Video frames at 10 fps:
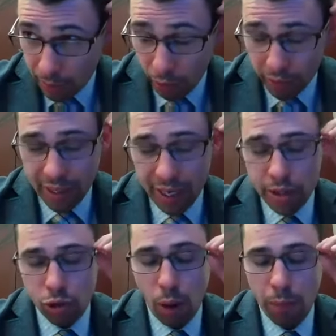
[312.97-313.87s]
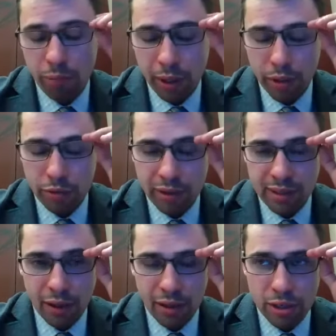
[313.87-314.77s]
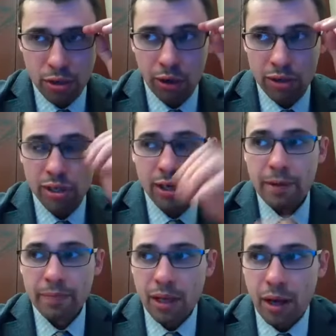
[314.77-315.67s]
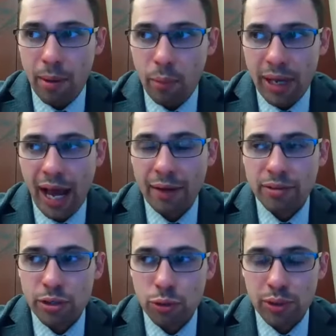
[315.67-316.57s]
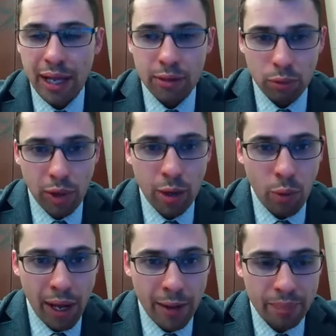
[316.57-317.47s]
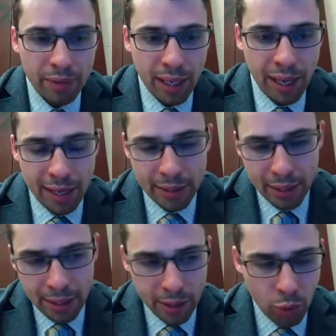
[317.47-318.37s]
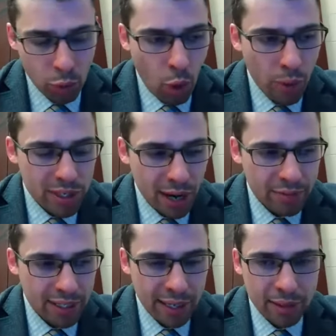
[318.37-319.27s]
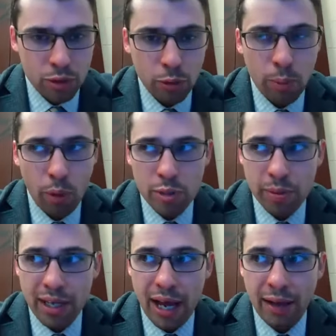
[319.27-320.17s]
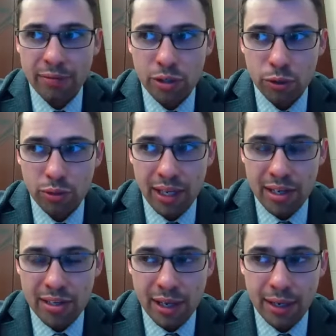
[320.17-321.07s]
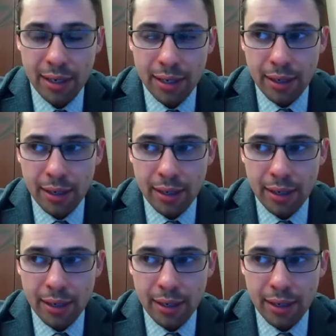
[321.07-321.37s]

build the next crop of players for the Dallas Stars. And we have to do that the right way. And you don't always have to get the 2 points, but you have to do things that